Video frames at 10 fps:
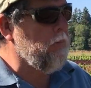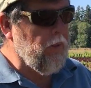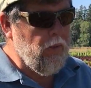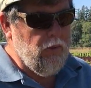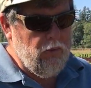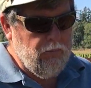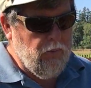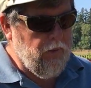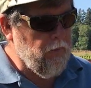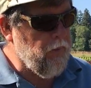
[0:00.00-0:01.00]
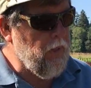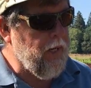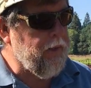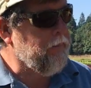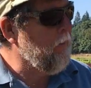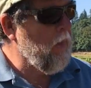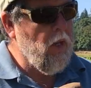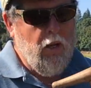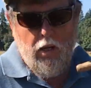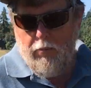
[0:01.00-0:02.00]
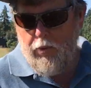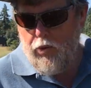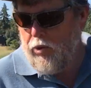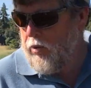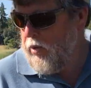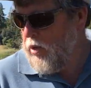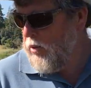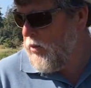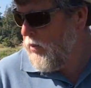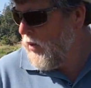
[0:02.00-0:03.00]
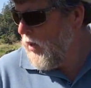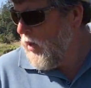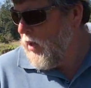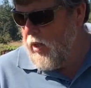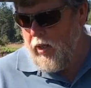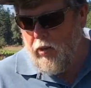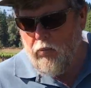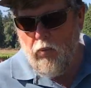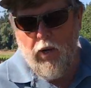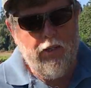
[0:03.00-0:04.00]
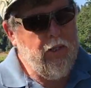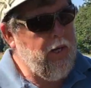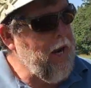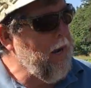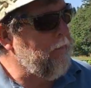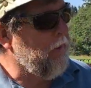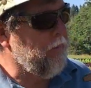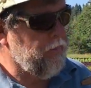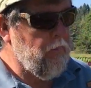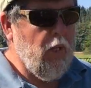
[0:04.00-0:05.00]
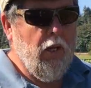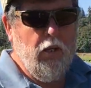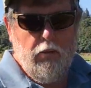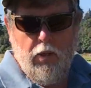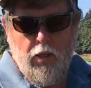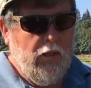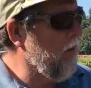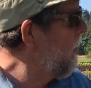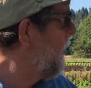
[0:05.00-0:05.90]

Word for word: to be disappointed with that. And I'm going to show you uh, what can happen. And uh,